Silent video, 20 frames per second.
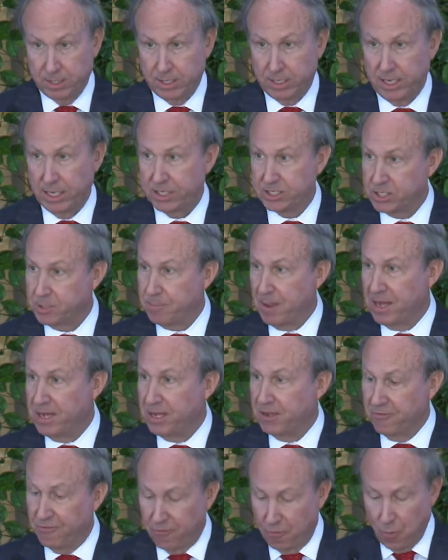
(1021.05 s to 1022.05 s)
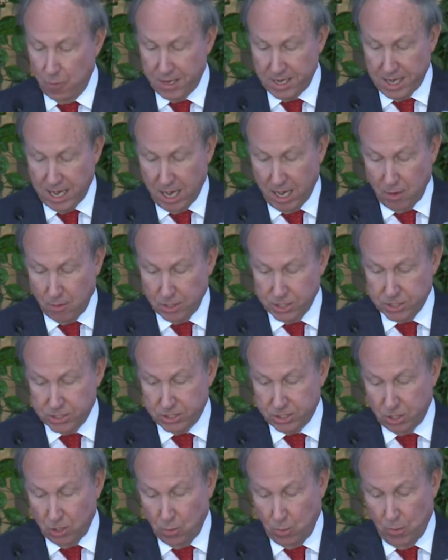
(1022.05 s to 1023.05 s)
and spending 40 hours
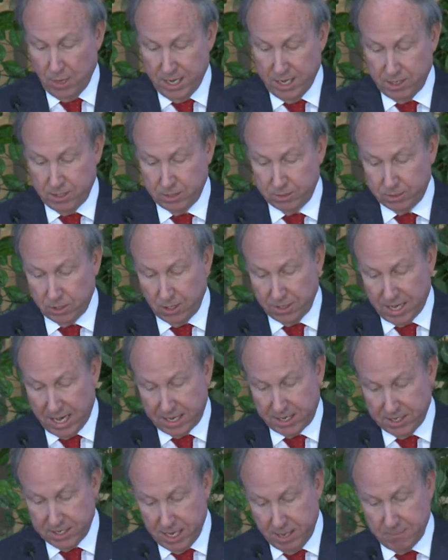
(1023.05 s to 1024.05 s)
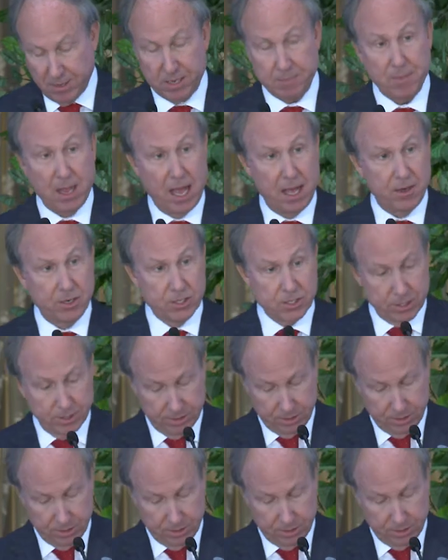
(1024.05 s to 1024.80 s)
a week on academic matters